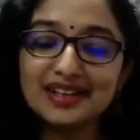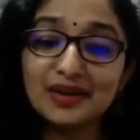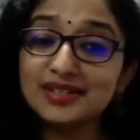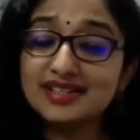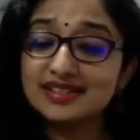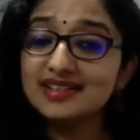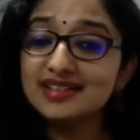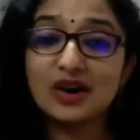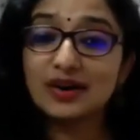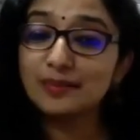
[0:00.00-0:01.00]
Now, this
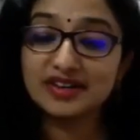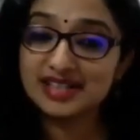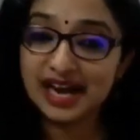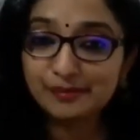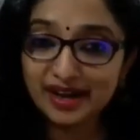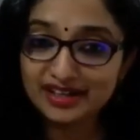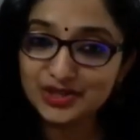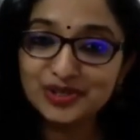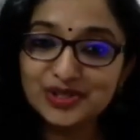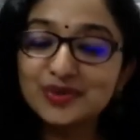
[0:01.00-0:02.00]
is not about time
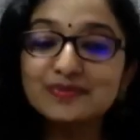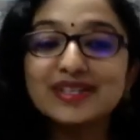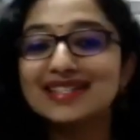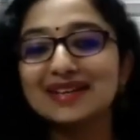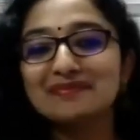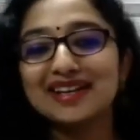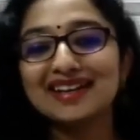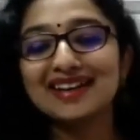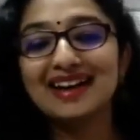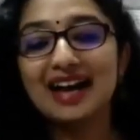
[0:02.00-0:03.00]
management, don't mistake me.